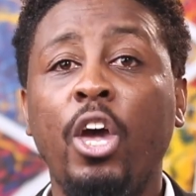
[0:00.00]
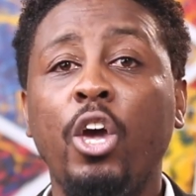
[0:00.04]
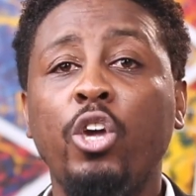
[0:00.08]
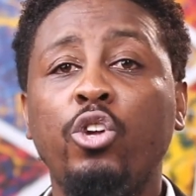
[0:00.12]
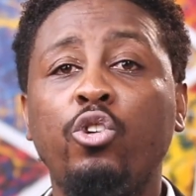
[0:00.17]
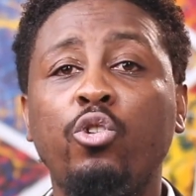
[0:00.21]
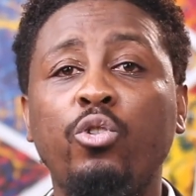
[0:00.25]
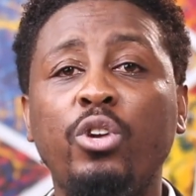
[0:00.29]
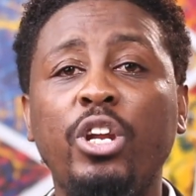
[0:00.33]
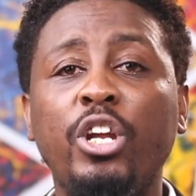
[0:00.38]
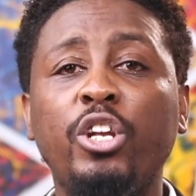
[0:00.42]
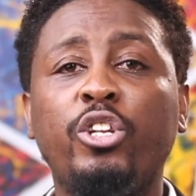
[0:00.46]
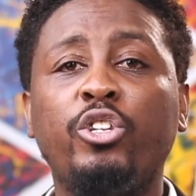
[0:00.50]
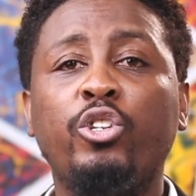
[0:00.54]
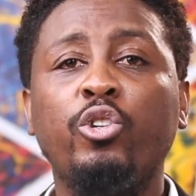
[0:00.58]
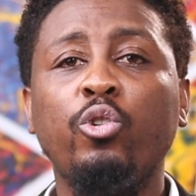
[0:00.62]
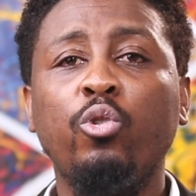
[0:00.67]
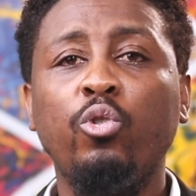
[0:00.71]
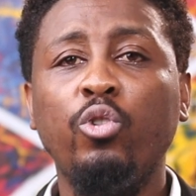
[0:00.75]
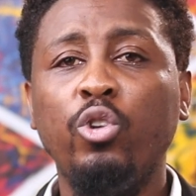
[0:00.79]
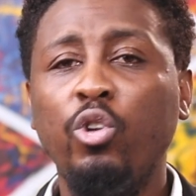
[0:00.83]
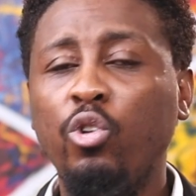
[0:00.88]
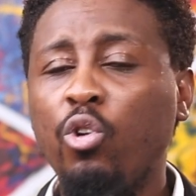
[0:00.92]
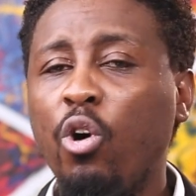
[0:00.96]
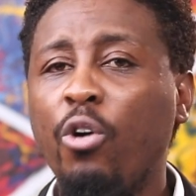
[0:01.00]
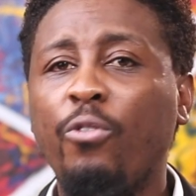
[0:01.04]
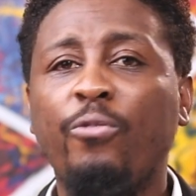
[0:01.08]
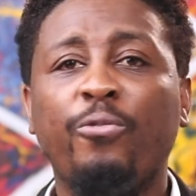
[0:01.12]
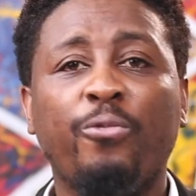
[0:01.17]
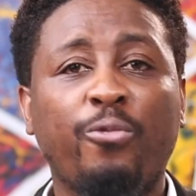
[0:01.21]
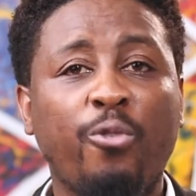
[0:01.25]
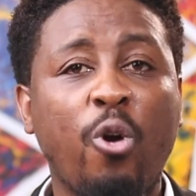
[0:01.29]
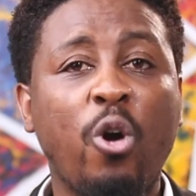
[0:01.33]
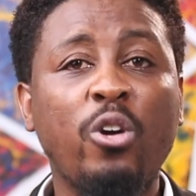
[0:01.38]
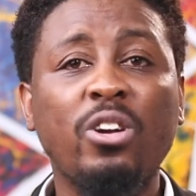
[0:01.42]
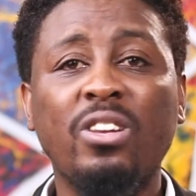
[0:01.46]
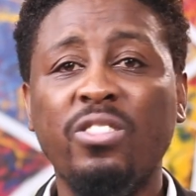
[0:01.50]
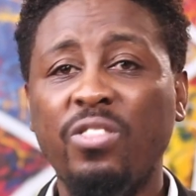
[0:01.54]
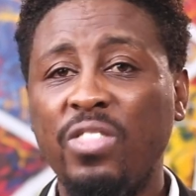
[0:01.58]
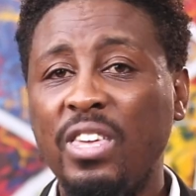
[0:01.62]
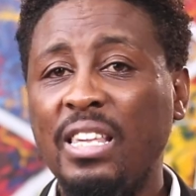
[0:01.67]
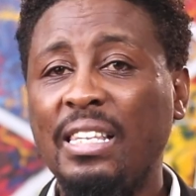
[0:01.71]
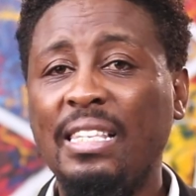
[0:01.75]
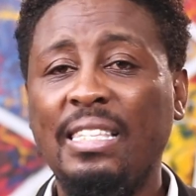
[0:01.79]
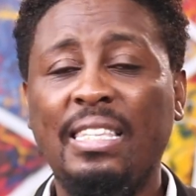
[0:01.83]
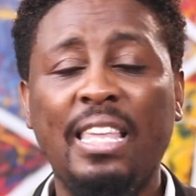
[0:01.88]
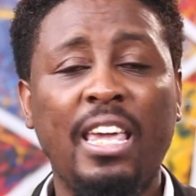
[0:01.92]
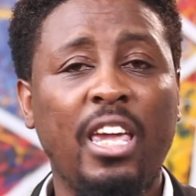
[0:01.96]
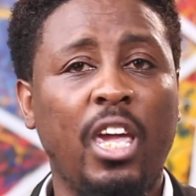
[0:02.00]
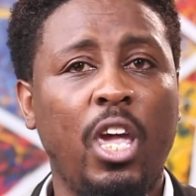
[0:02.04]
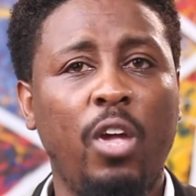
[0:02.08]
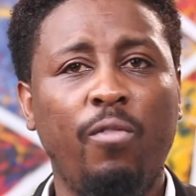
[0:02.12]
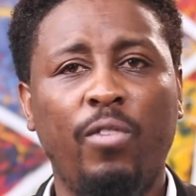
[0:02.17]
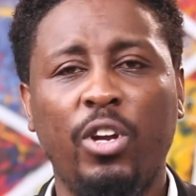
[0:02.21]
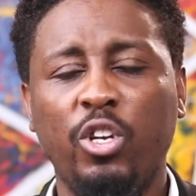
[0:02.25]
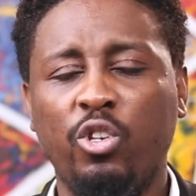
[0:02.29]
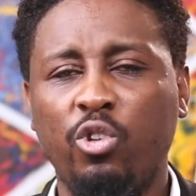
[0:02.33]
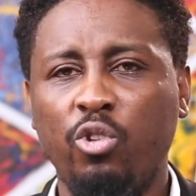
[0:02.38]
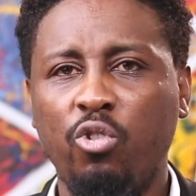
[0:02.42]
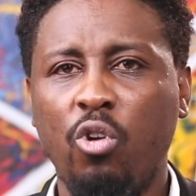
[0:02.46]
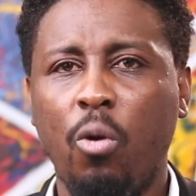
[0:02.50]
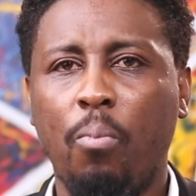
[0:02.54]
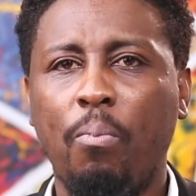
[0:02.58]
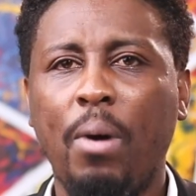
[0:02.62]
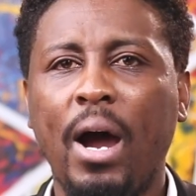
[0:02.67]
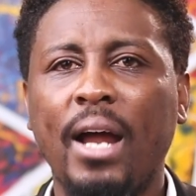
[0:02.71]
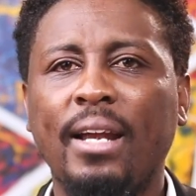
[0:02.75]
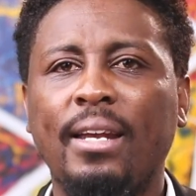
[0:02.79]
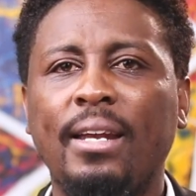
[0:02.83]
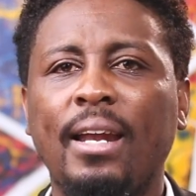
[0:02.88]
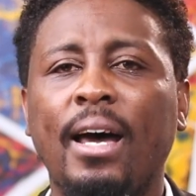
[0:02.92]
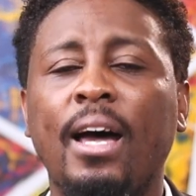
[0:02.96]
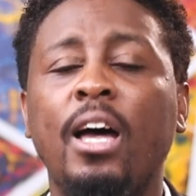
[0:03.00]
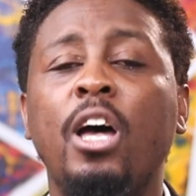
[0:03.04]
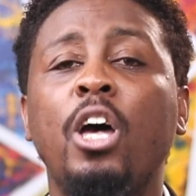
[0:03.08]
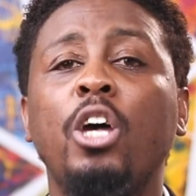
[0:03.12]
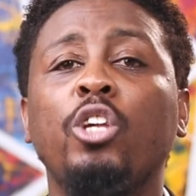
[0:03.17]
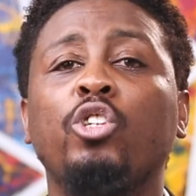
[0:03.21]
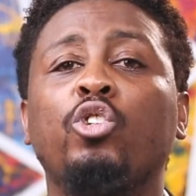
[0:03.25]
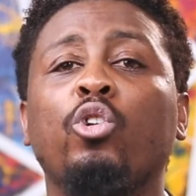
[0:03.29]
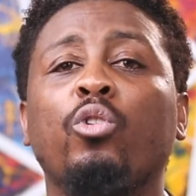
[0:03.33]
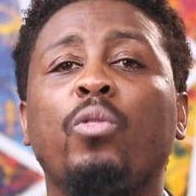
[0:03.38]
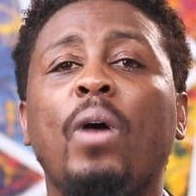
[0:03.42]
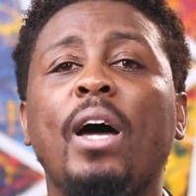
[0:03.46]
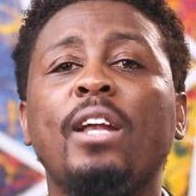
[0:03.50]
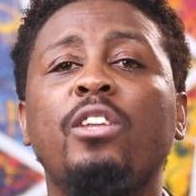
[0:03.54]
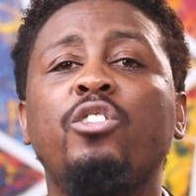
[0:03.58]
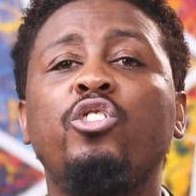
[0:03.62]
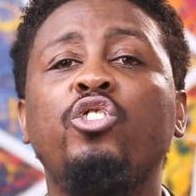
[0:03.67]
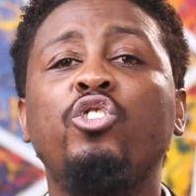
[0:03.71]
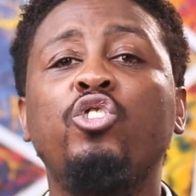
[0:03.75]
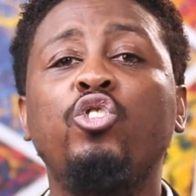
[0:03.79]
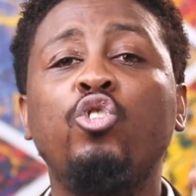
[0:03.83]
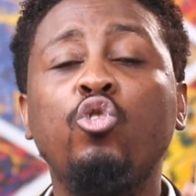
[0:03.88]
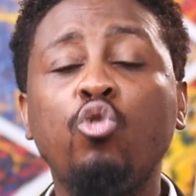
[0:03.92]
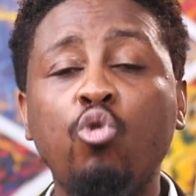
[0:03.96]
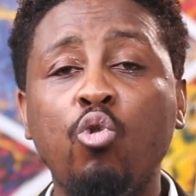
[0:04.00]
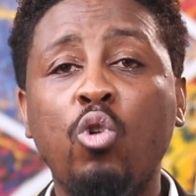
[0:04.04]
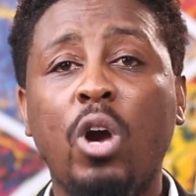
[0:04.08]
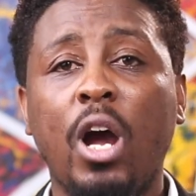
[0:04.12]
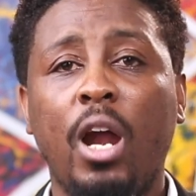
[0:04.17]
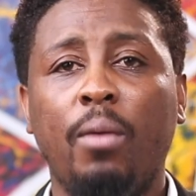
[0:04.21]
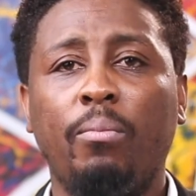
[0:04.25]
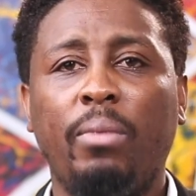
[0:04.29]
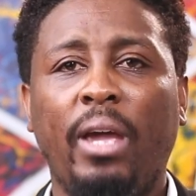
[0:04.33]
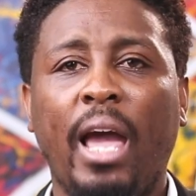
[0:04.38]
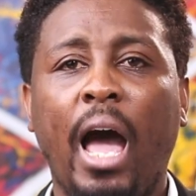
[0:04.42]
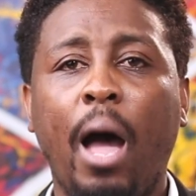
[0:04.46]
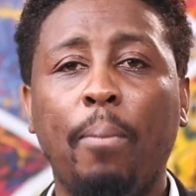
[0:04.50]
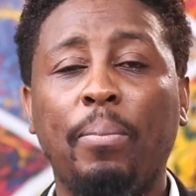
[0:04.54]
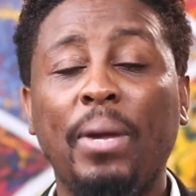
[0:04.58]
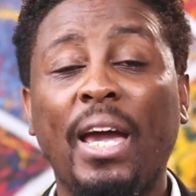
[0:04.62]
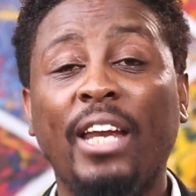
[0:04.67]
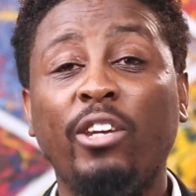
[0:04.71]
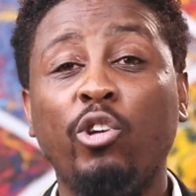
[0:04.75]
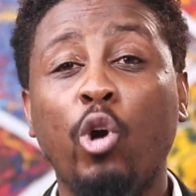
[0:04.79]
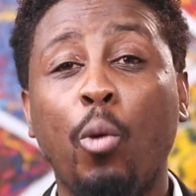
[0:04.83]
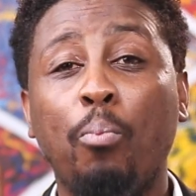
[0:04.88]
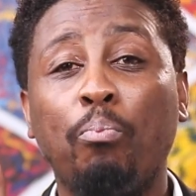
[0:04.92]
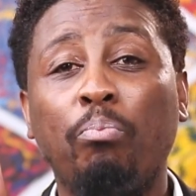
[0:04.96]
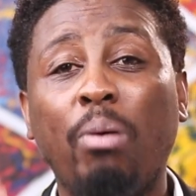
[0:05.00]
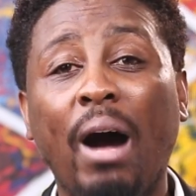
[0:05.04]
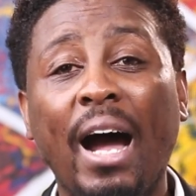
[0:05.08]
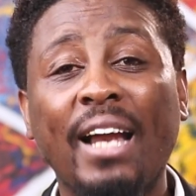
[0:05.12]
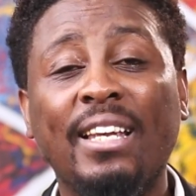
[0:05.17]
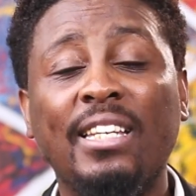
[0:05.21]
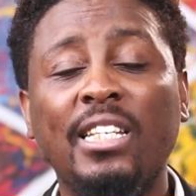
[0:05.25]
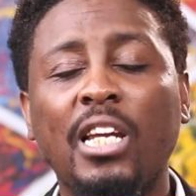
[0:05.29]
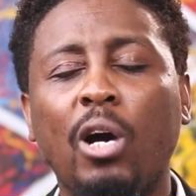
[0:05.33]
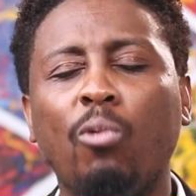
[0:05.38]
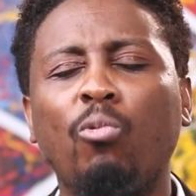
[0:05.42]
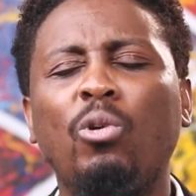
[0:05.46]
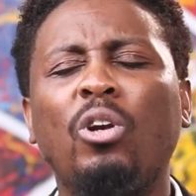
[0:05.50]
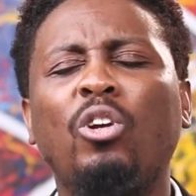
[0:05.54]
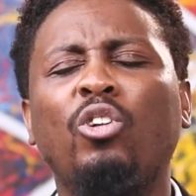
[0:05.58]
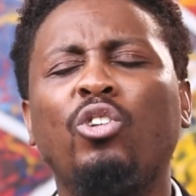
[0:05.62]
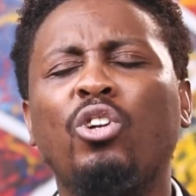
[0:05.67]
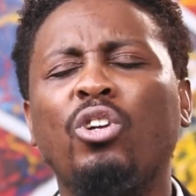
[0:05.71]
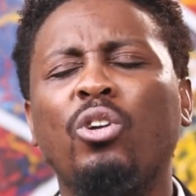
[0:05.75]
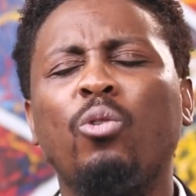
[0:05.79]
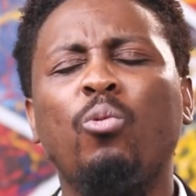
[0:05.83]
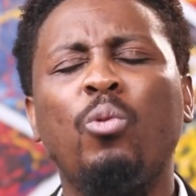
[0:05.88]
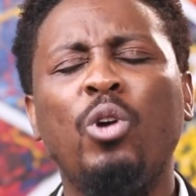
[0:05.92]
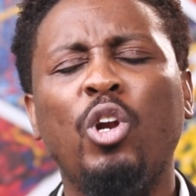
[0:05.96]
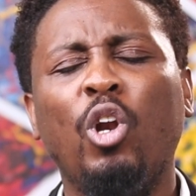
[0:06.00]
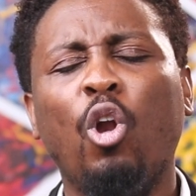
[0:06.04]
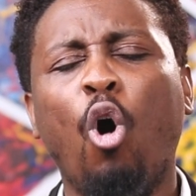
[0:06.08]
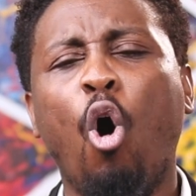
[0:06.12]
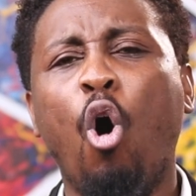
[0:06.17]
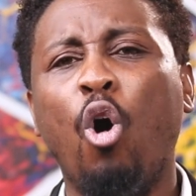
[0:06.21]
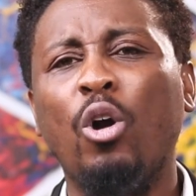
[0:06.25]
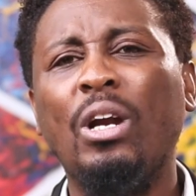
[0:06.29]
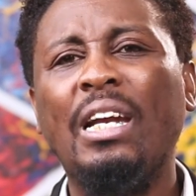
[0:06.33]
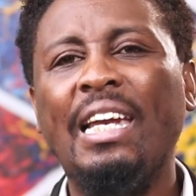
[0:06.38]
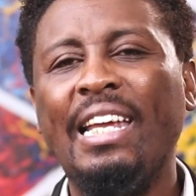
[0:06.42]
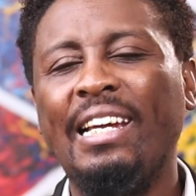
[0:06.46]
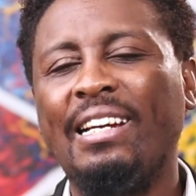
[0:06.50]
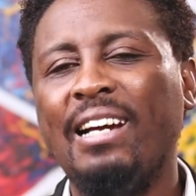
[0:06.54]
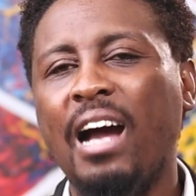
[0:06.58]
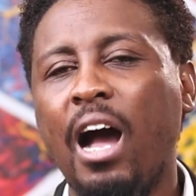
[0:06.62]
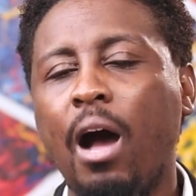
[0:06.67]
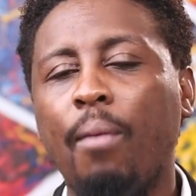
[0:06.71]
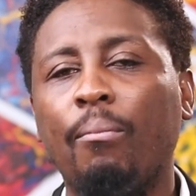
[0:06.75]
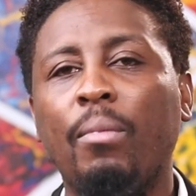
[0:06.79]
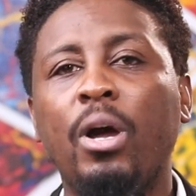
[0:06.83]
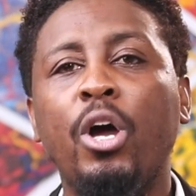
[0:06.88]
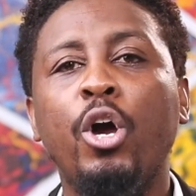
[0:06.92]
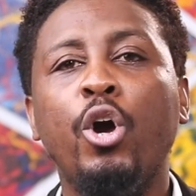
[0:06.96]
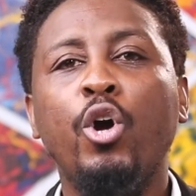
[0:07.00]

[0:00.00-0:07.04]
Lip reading: You need to, front this thing even to your partner so that you can be happy, and your partner will only come